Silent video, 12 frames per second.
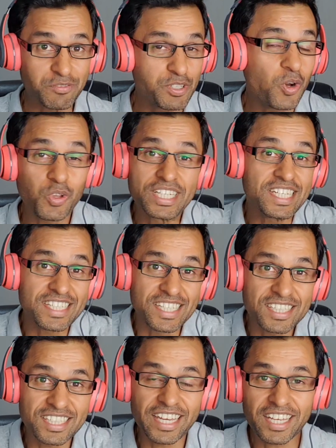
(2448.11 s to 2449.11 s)
We all need
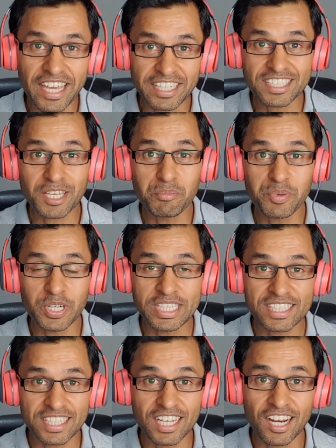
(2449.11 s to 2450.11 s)
it at some
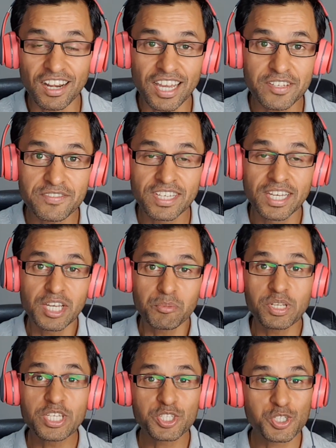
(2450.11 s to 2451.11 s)
point in our lives. Please